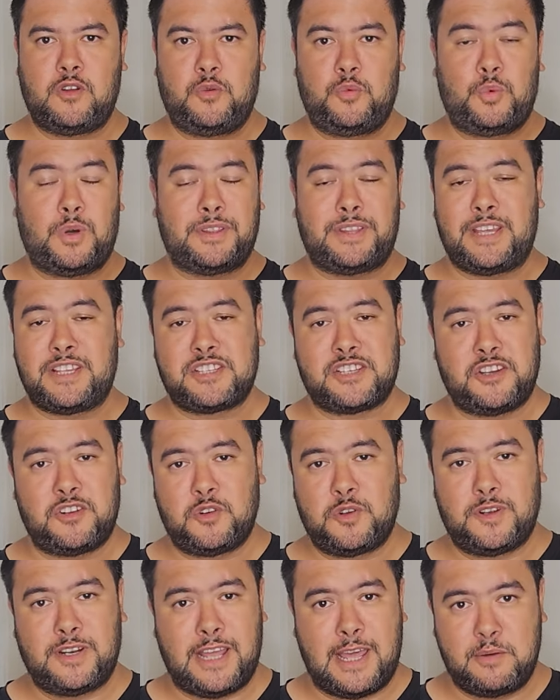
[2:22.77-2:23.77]
What that's going
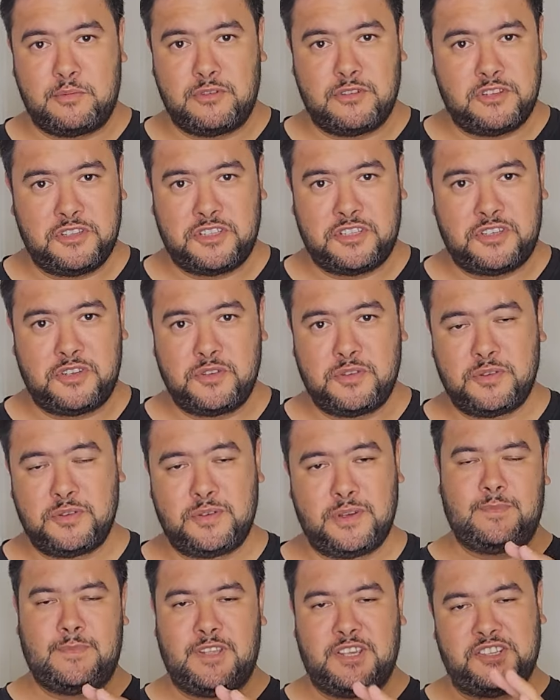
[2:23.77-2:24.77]
to enable you to do
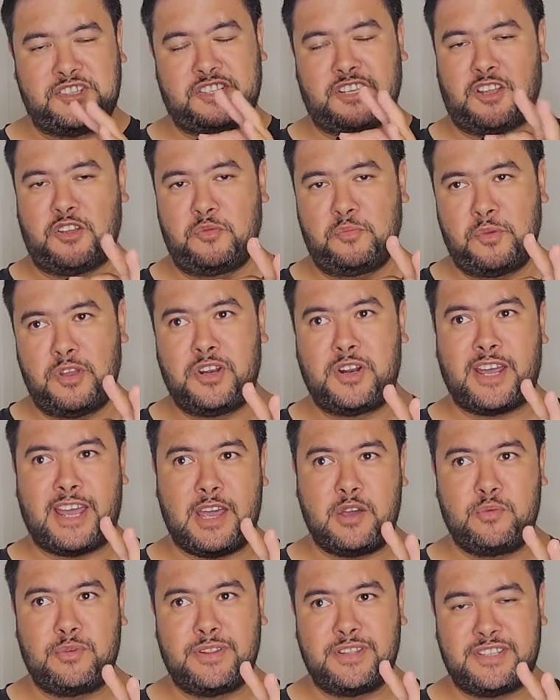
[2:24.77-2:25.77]
is to
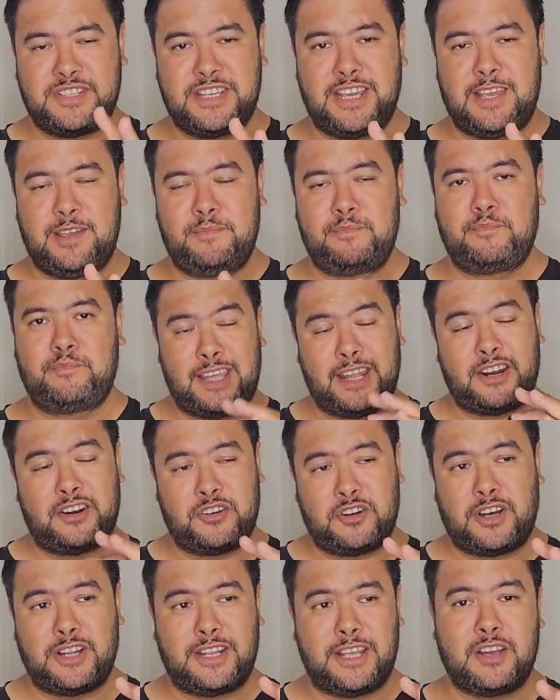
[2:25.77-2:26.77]
communicate with the team, get an
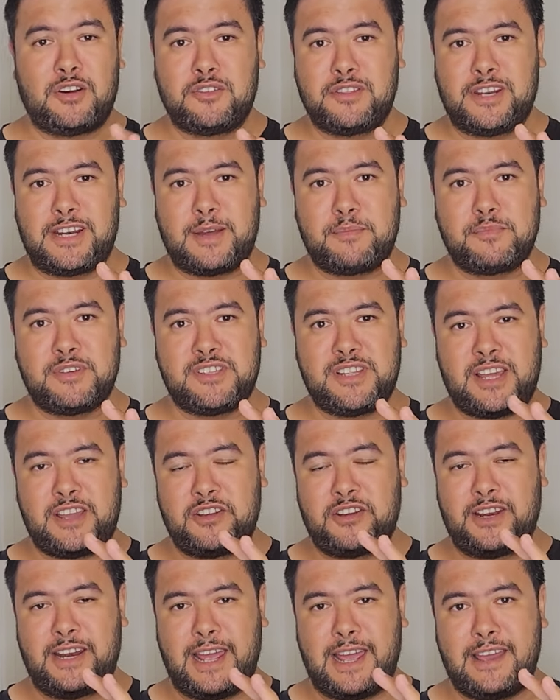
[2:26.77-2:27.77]
idea on the numbers that you're
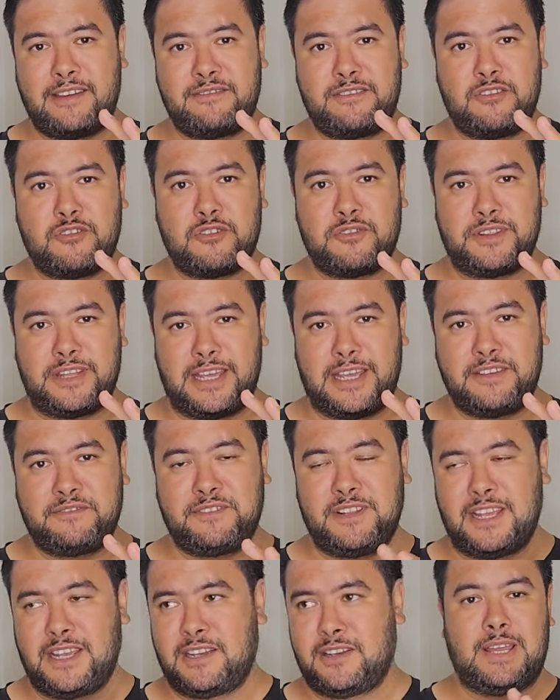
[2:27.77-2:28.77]
going to have there on the
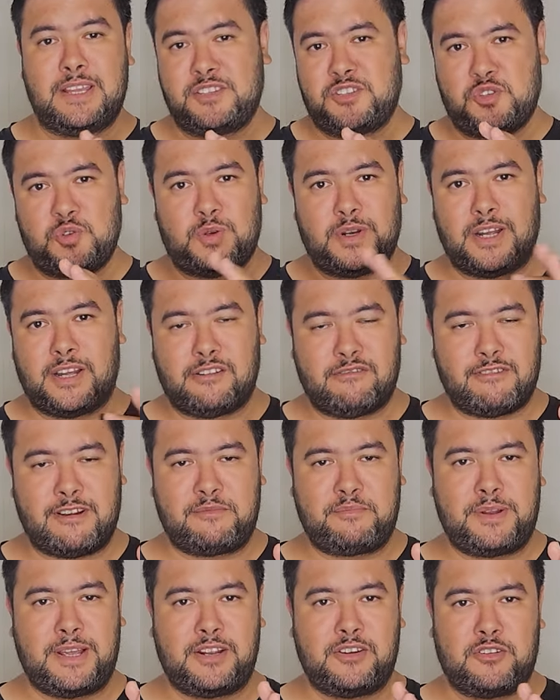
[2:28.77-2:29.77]
evening, and sort out a rough
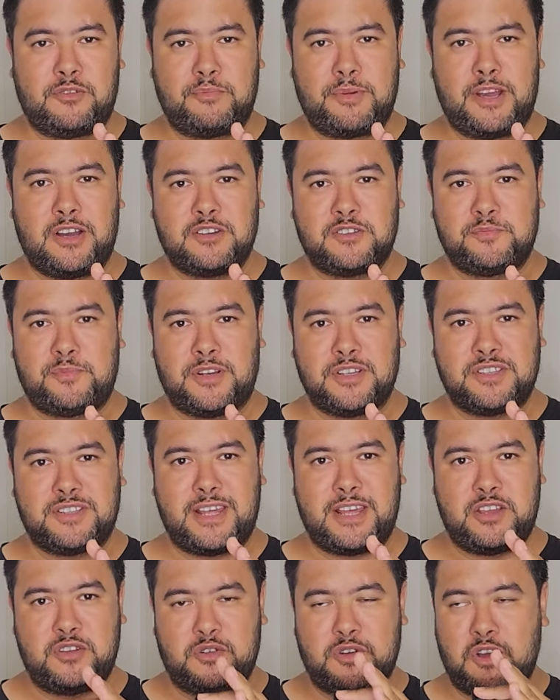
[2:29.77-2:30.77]
plan on power spots
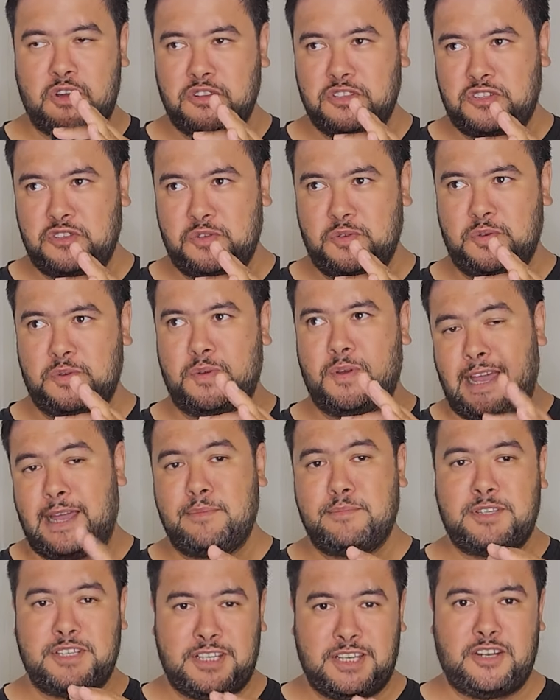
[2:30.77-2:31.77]
that you're going to
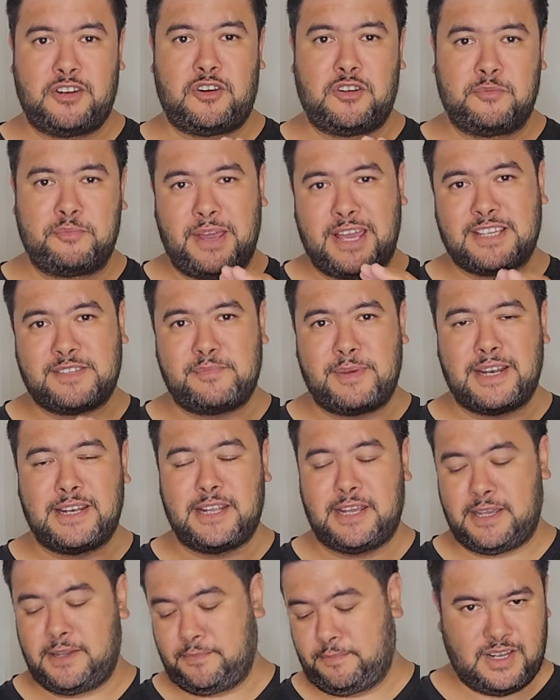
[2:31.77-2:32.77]
aim to hit on Max
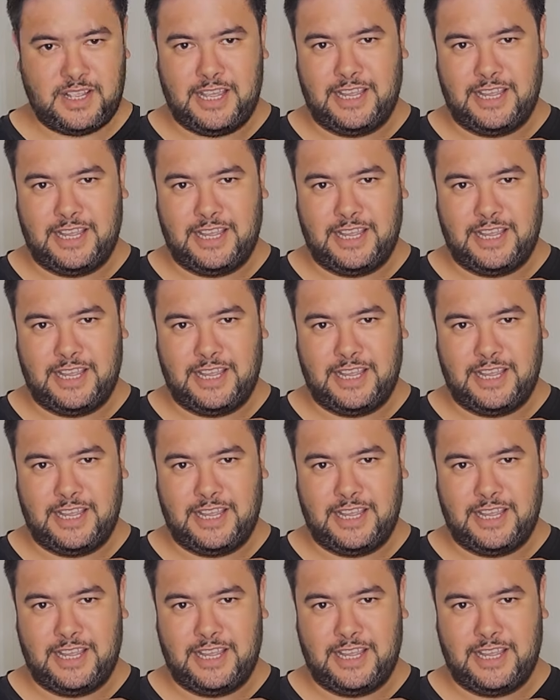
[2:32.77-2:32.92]
Monday.